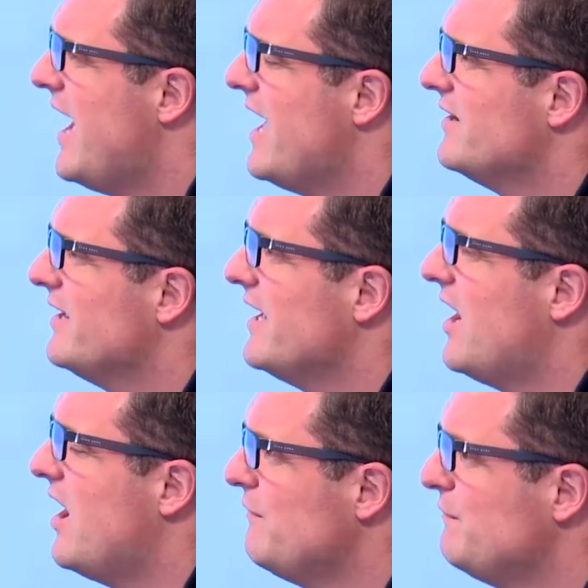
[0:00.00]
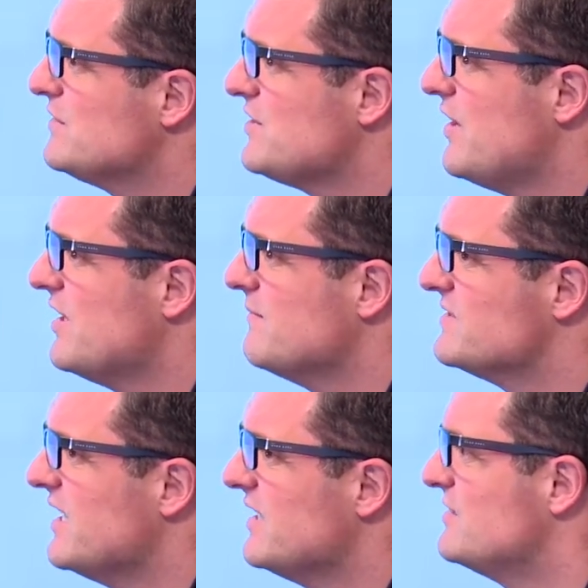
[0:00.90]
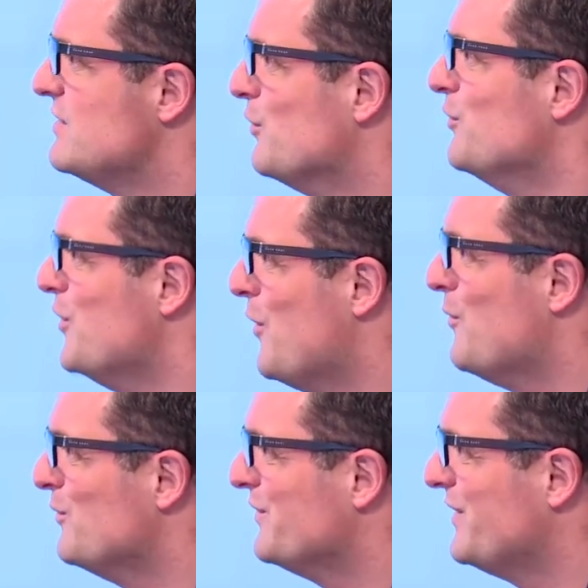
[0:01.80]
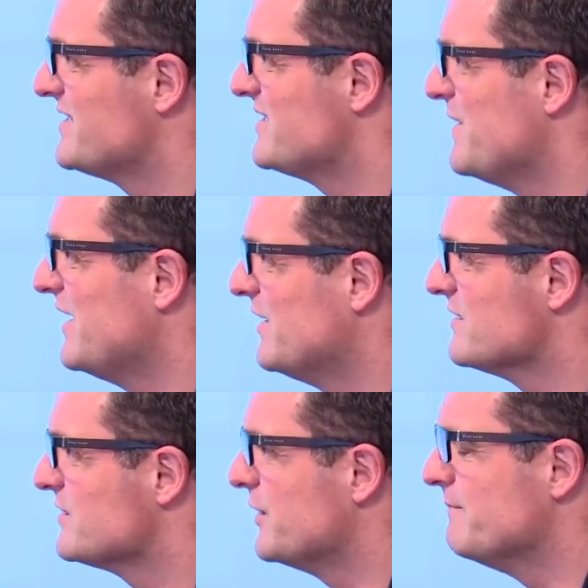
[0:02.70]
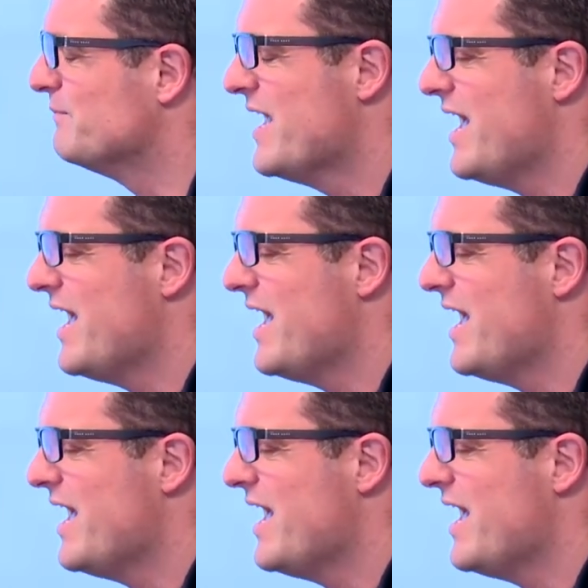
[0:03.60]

And oftentimes it's the unknown that's the big concern.